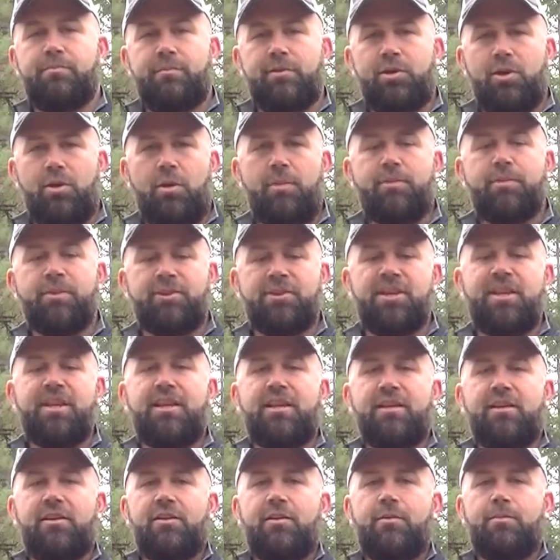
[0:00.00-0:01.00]
a
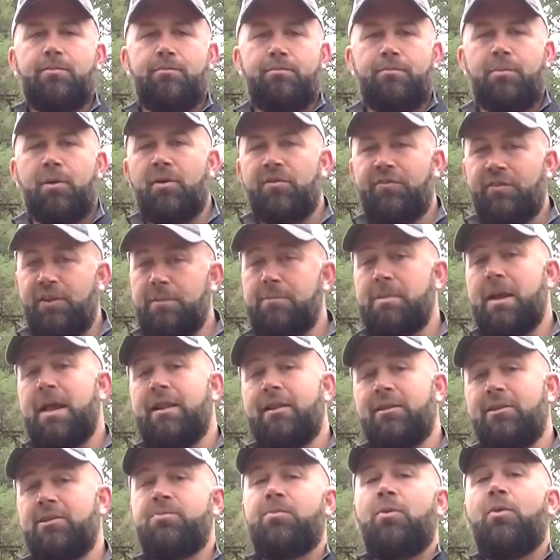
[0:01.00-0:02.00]
particular perfect
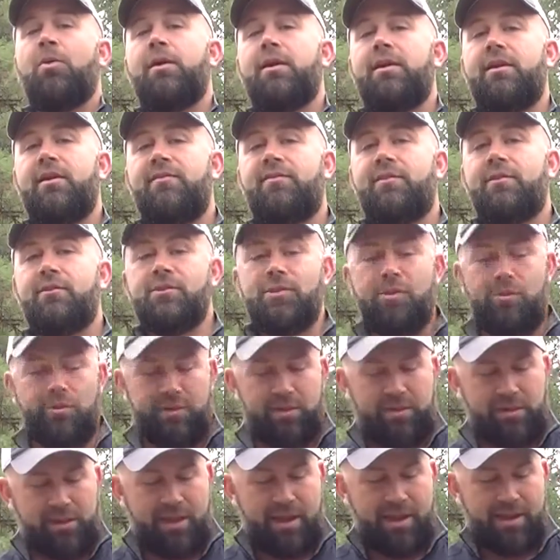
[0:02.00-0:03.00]
balance point if you're so
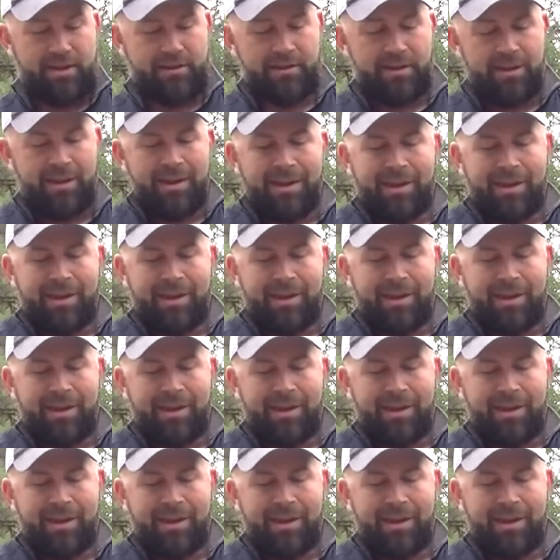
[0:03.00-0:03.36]
inclined.